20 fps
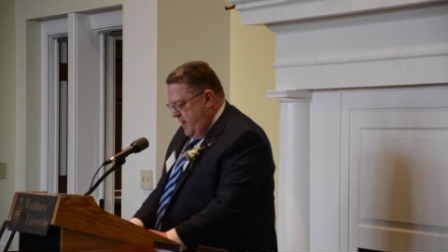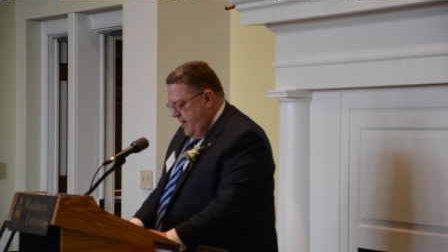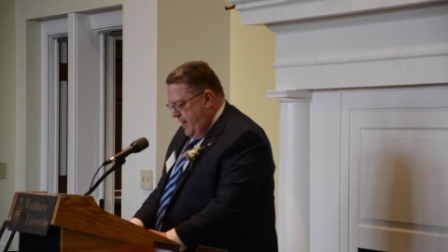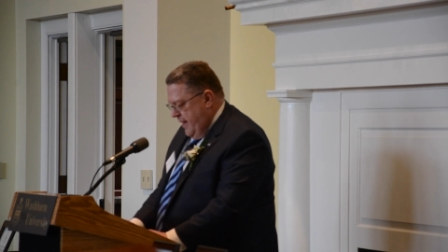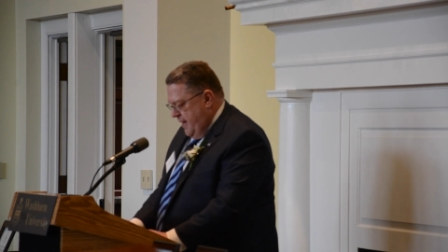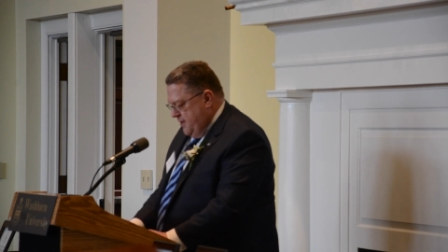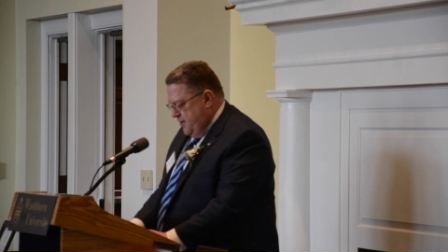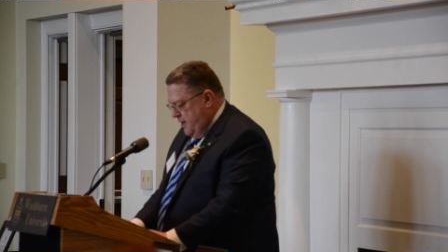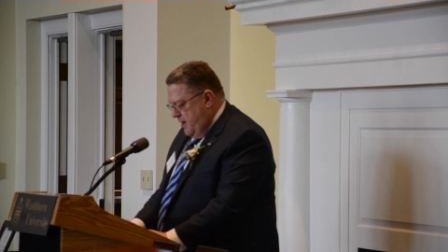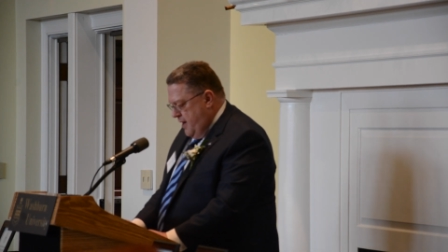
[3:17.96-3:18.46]

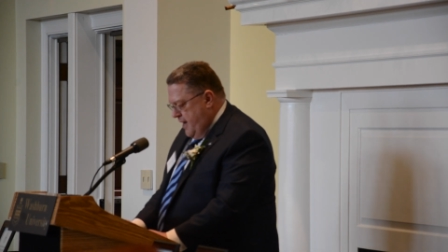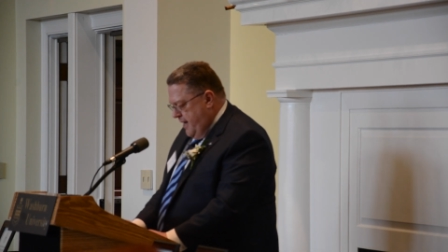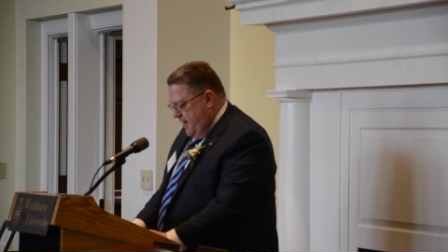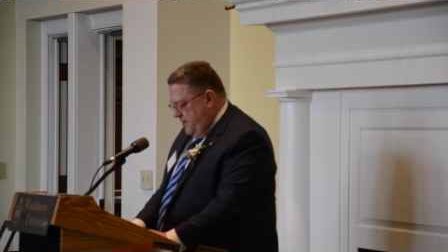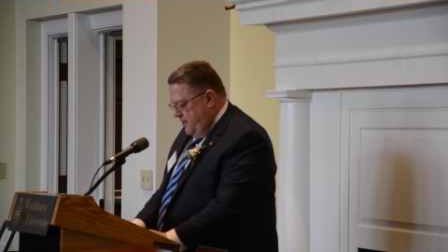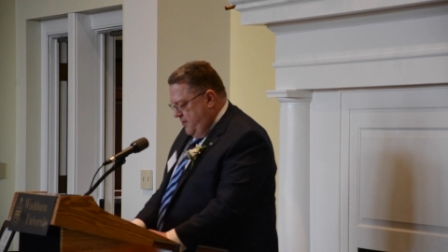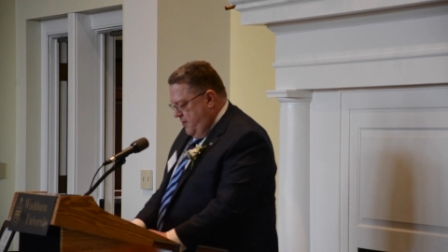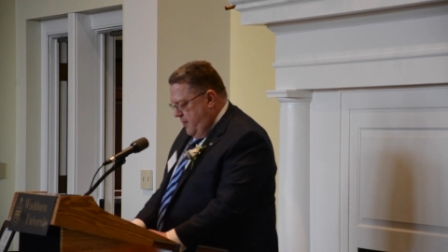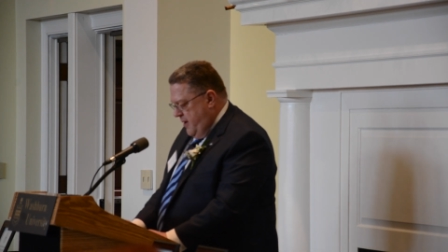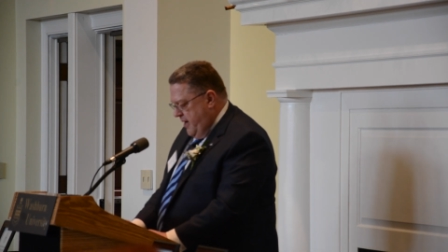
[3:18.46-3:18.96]
As a
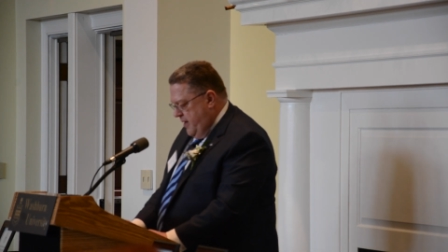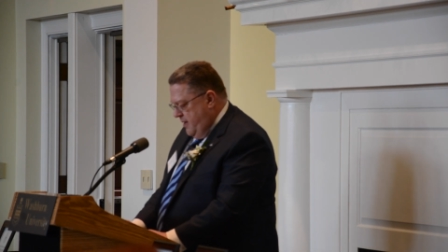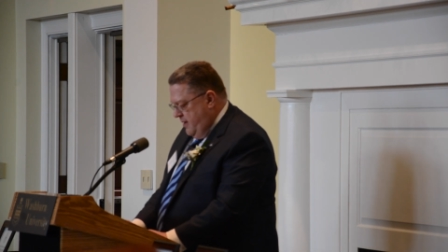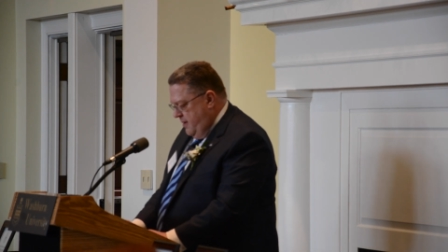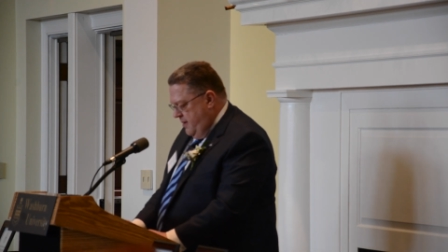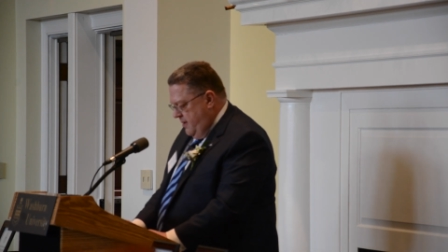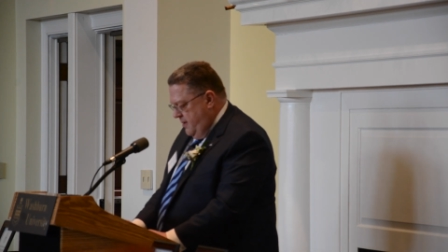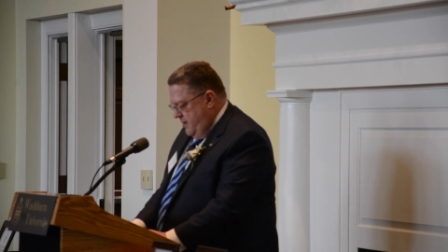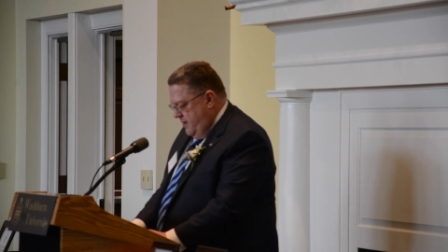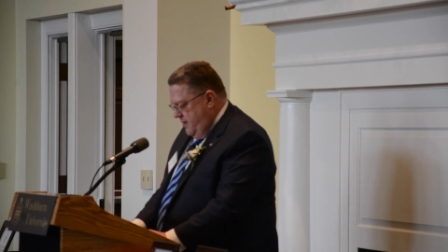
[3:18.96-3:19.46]
ninth
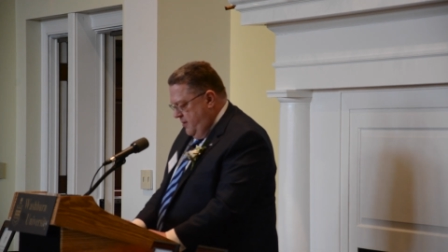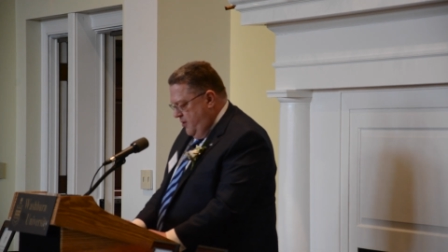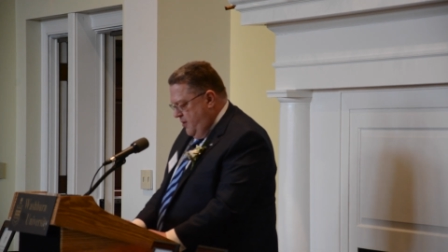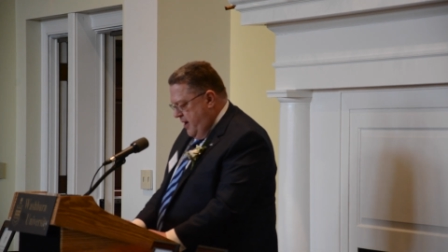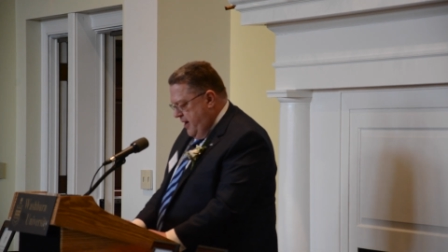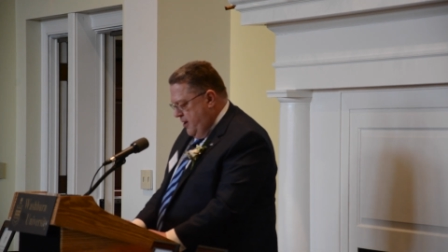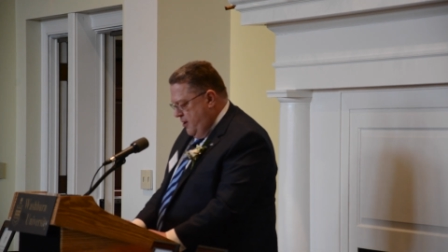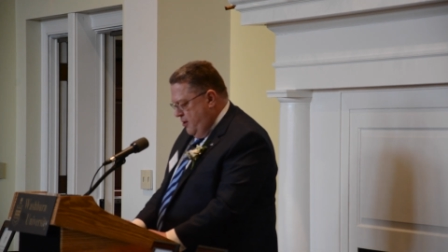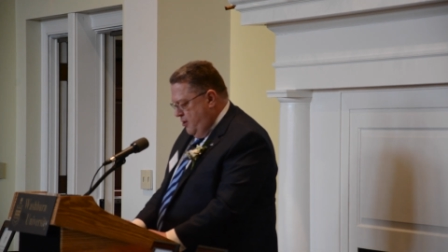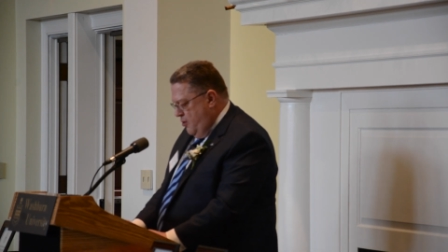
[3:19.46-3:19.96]

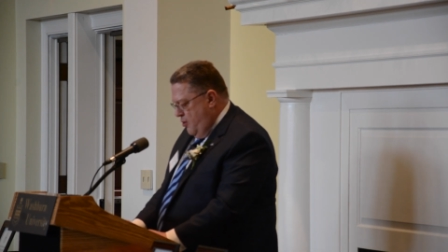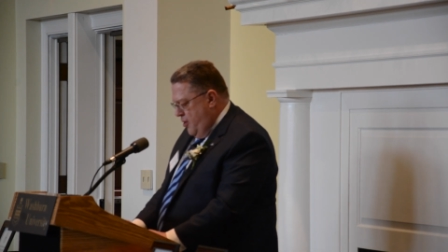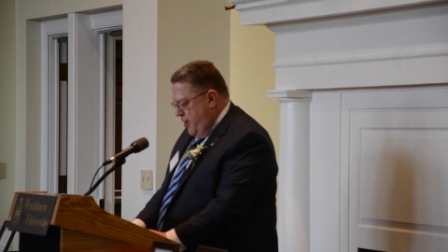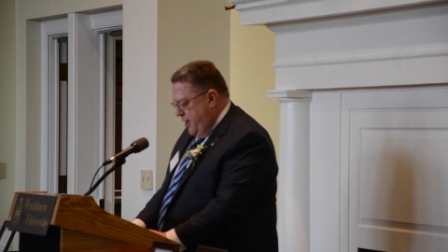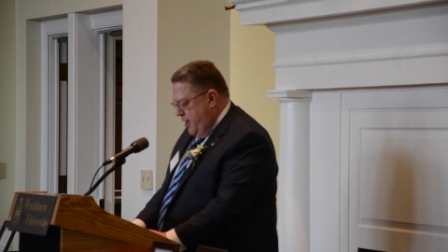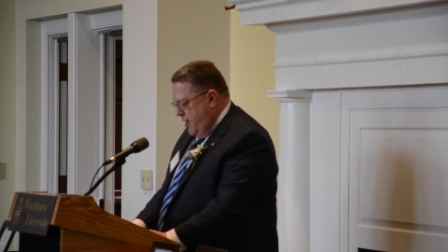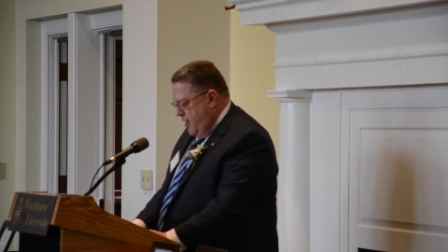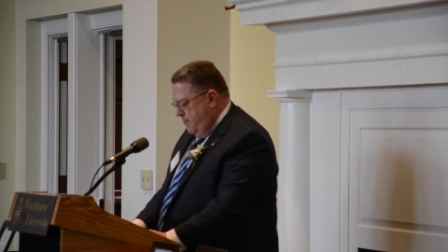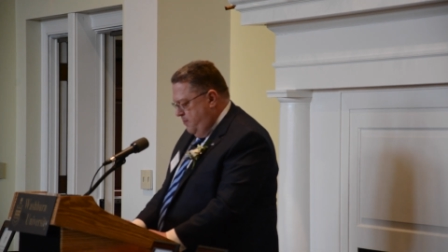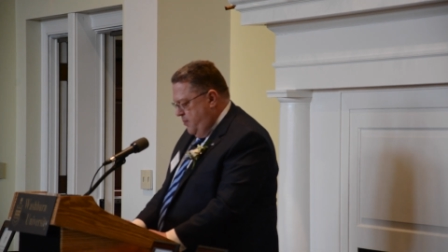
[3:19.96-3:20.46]
grader
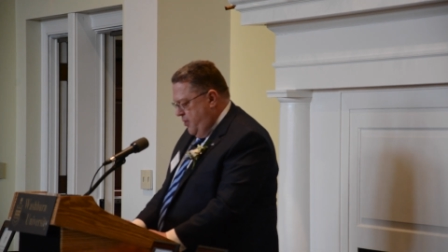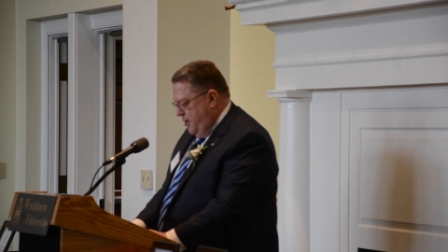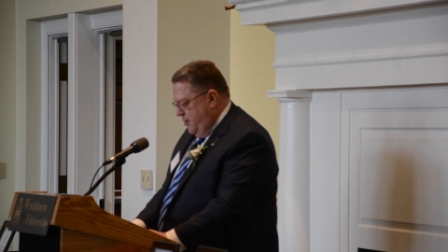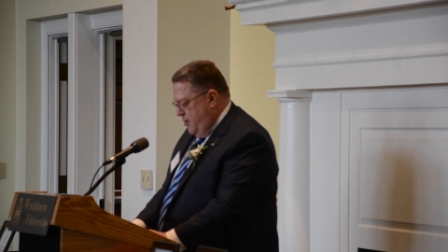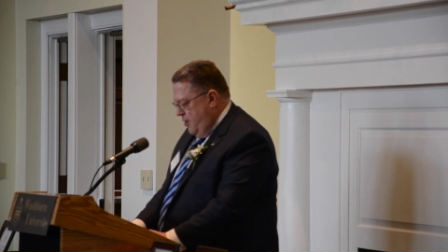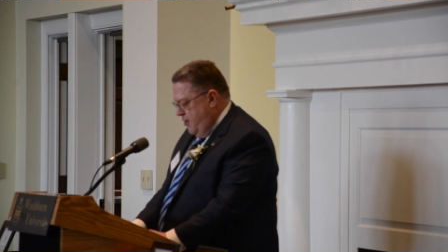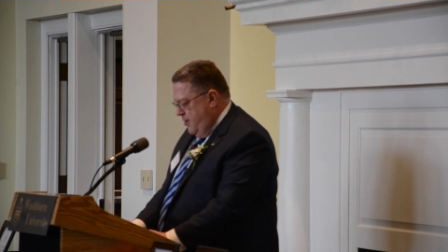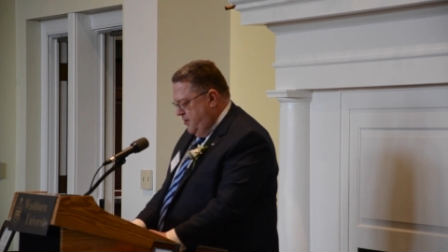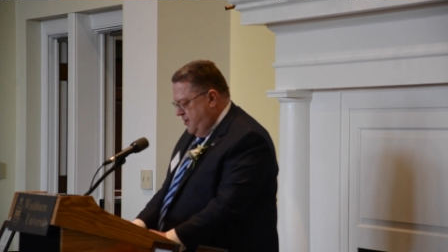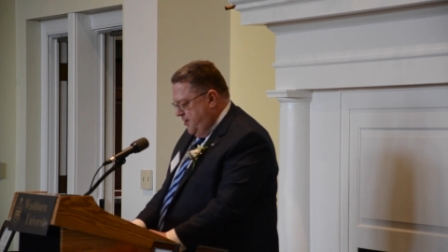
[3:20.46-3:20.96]
growing up in
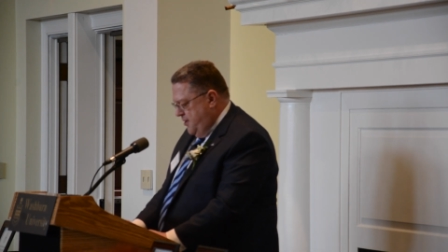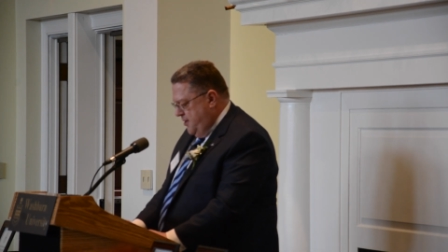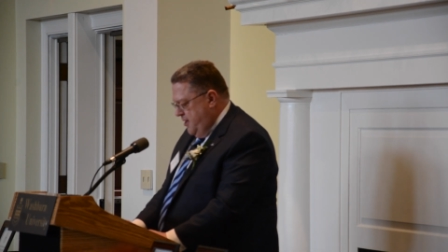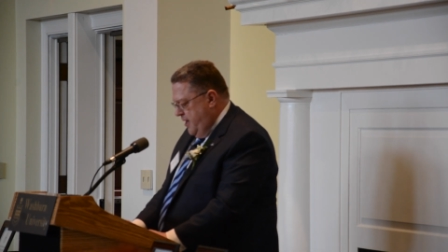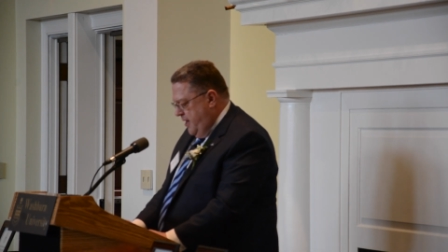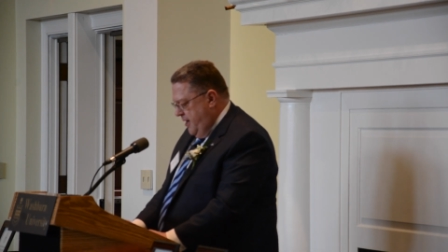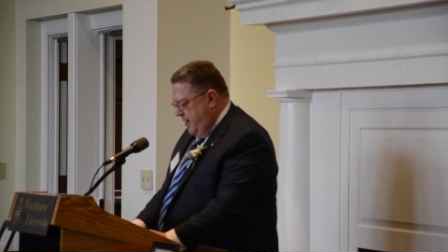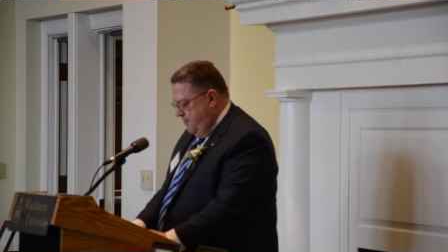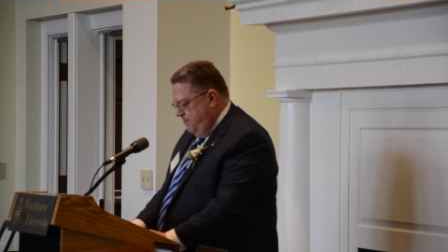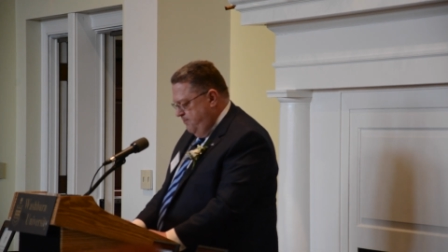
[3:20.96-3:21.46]
Garden
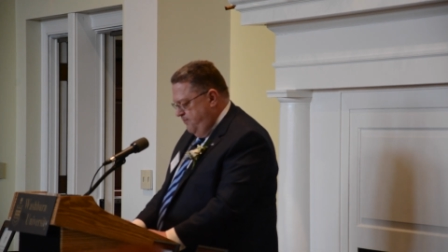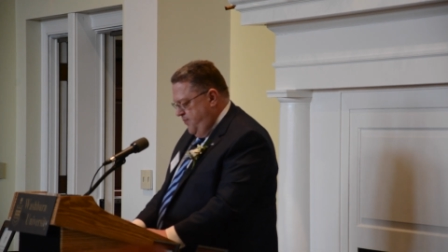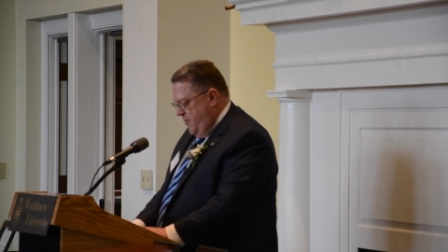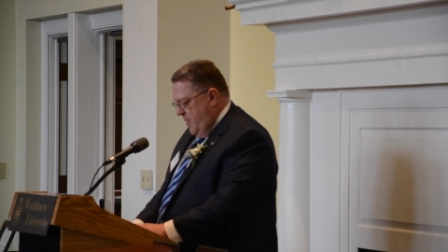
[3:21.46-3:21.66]
City,